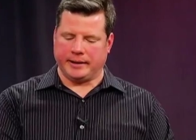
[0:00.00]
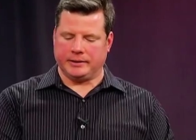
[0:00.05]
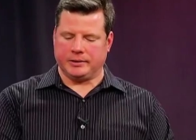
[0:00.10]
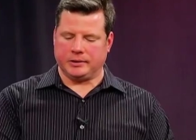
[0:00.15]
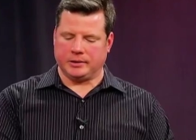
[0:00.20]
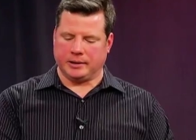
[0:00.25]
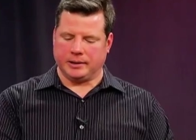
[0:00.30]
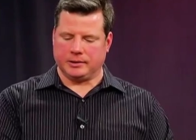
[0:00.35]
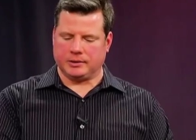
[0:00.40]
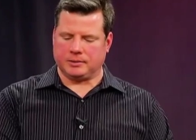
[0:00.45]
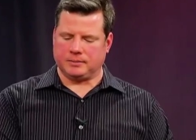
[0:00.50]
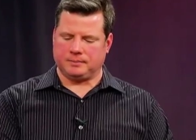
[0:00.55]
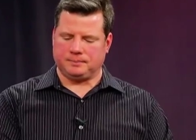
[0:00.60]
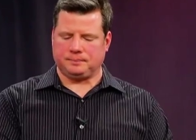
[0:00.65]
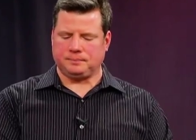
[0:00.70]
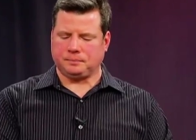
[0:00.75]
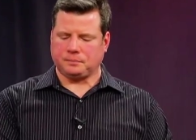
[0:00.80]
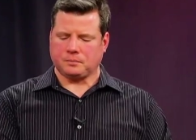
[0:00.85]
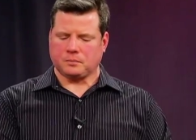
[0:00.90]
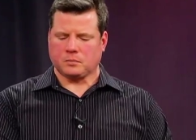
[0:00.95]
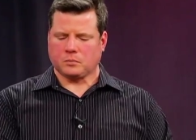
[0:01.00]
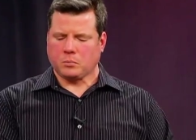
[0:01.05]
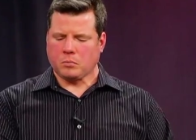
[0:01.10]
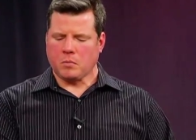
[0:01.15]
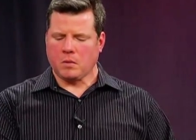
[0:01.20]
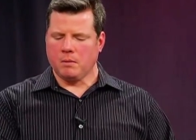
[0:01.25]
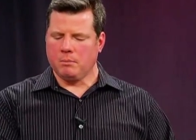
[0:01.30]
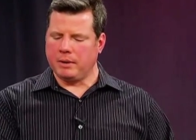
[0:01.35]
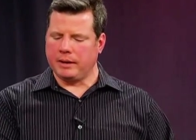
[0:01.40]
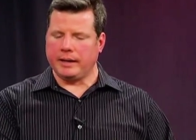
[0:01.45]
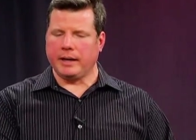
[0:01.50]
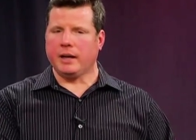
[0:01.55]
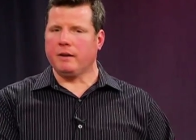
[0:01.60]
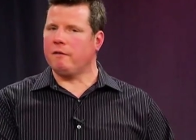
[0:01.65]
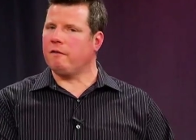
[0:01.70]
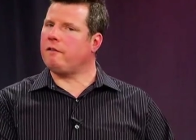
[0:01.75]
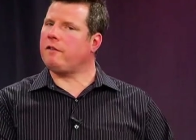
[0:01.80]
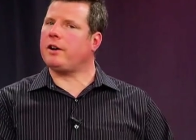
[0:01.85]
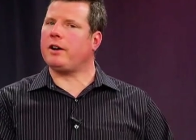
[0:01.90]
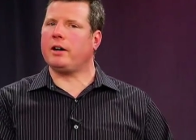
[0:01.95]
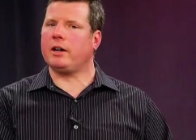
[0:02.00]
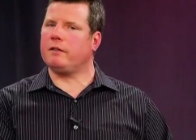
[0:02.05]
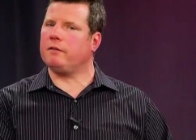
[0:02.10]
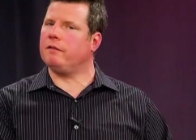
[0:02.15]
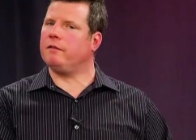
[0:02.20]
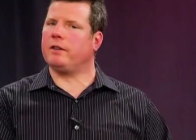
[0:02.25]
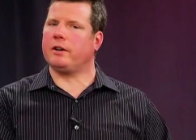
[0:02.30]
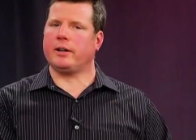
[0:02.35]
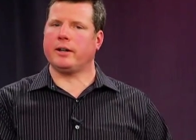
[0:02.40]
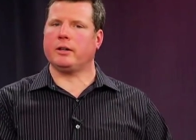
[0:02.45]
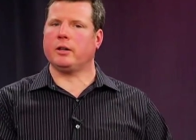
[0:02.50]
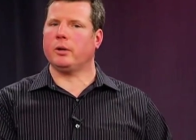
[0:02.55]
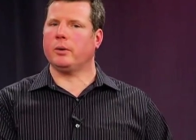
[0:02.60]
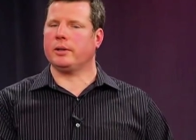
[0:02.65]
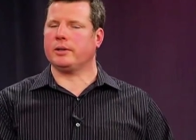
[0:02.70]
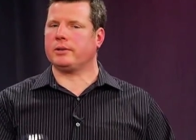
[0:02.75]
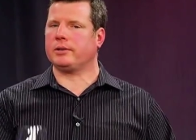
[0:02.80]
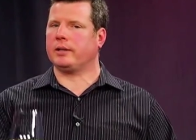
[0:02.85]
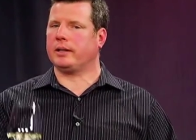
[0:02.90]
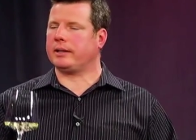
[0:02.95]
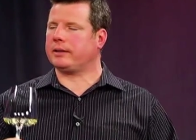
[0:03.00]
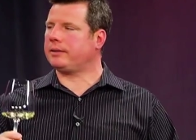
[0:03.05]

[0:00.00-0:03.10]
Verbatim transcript: States. But again, very, very low acidic.